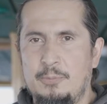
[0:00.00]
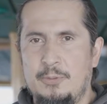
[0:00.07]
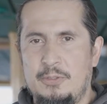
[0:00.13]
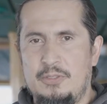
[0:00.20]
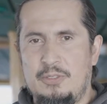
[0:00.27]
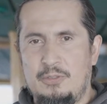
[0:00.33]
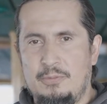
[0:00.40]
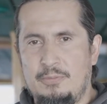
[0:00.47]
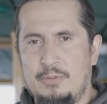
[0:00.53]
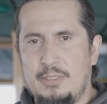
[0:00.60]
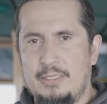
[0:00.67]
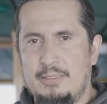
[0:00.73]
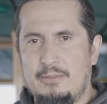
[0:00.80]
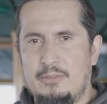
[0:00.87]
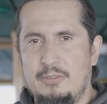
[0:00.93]
proxy of
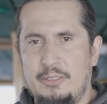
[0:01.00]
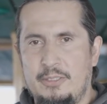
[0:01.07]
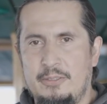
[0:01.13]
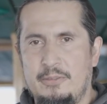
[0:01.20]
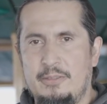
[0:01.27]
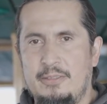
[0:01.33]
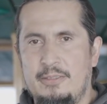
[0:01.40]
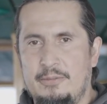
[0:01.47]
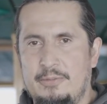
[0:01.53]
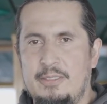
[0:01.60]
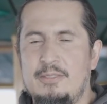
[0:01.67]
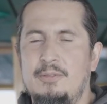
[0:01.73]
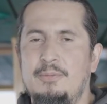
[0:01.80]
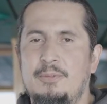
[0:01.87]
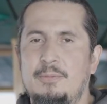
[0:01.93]
what is going on in the
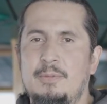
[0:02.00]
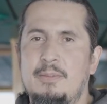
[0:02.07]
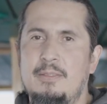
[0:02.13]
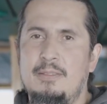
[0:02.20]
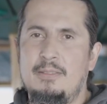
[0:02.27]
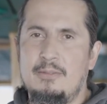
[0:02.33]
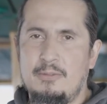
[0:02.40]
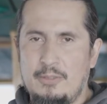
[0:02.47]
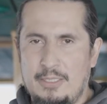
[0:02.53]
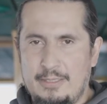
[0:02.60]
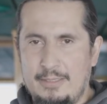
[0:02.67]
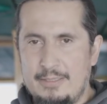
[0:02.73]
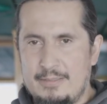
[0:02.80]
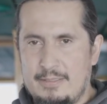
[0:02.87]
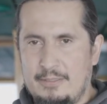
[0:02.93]
rest of the world, or
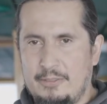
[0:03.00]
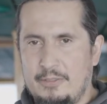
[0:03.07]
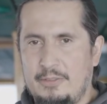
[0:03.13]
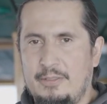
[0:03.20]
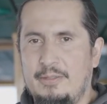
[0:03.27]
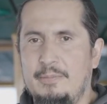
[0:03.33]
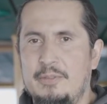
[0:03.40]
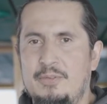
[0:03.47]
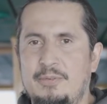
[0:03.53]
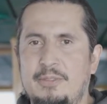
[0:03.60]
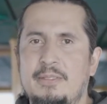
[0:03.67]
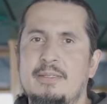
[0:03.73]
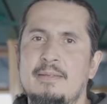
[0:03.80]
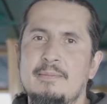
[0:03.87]
at least the northern hemisphere.